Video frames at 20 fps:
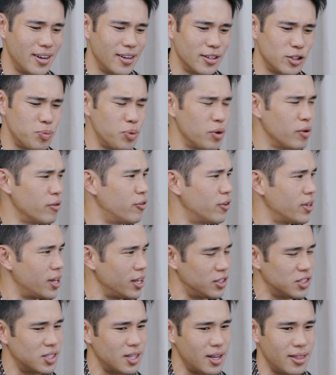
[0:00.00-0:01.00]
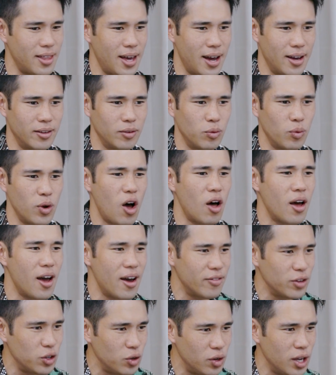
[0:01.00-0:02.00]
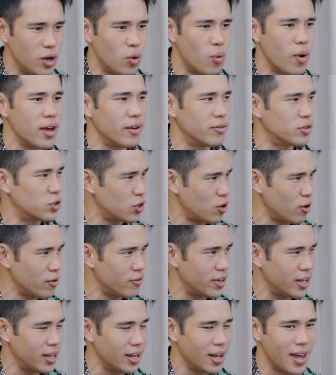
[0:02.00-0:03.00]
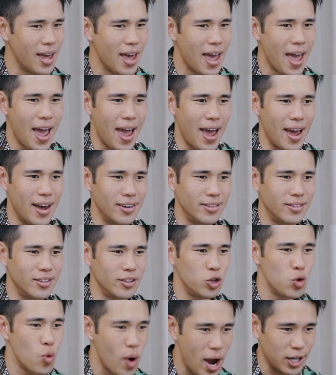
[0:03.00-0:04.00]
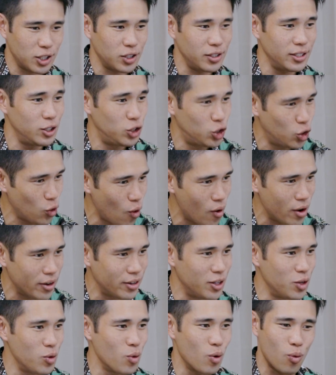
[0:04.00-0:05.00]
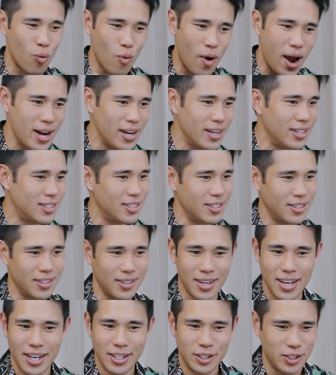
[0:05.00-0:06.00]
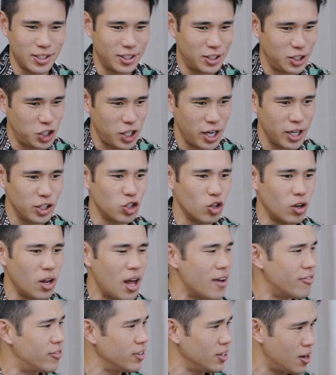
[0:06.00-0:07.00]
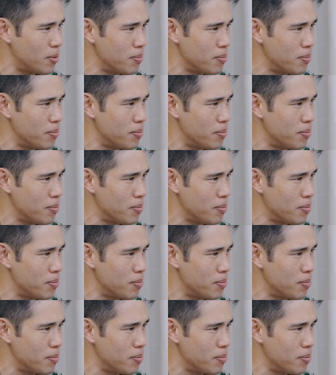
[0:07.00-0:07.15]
it's beautiful that you said that. We all have a unique way of serving. And you actually joined. You were ready to just change your life and